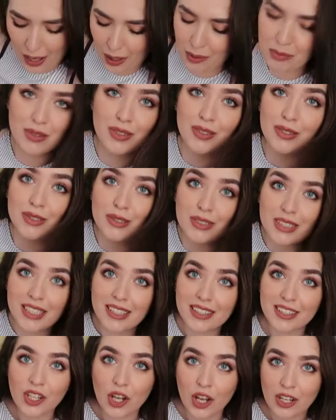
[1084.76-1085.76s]
Absolutely
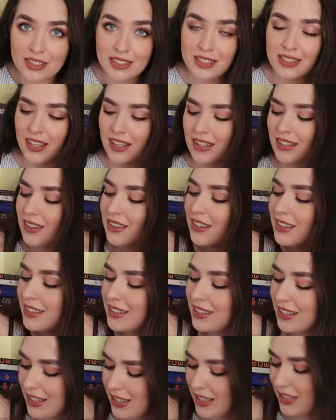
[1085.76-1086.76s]
not signed.
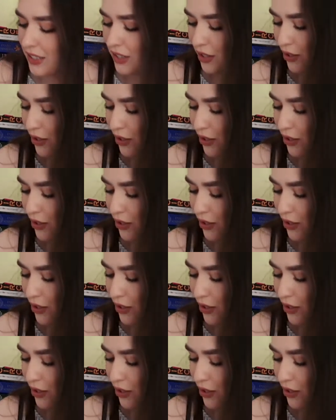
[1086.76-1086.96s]
This is